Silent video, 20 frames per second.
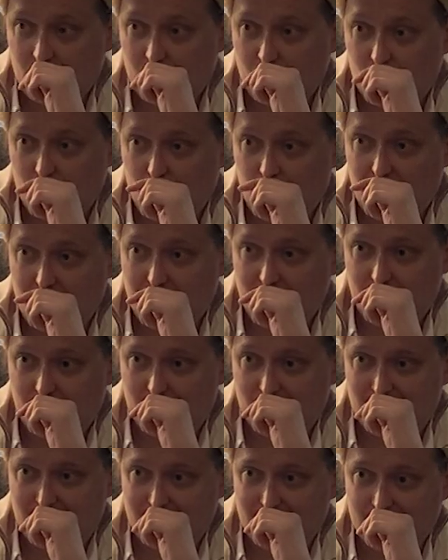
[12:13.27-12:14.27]
You try.
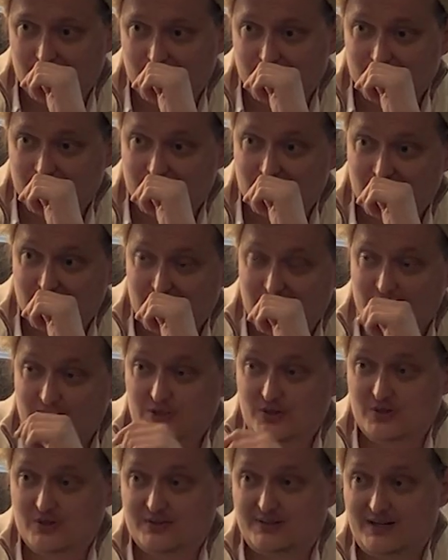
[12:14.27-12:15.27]
Well, um,
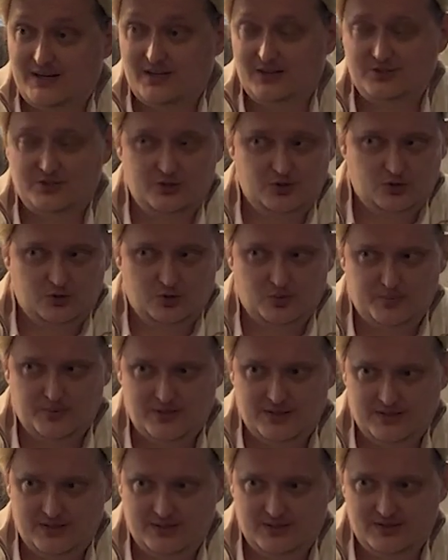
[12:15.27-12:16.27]
you're entitled to your own
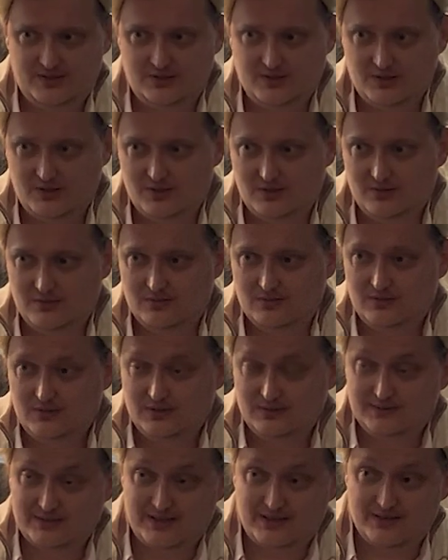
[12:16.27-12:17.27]
opinion, you know,
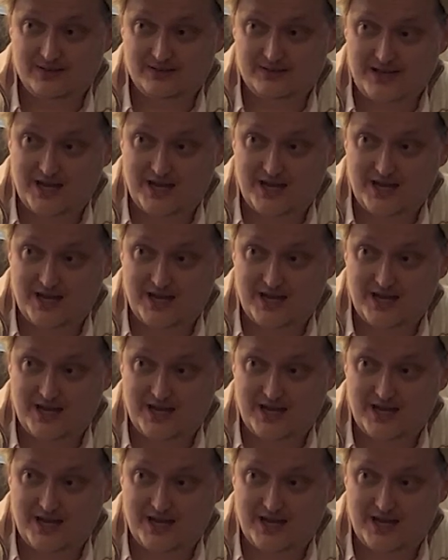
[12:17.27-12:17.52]
Donald.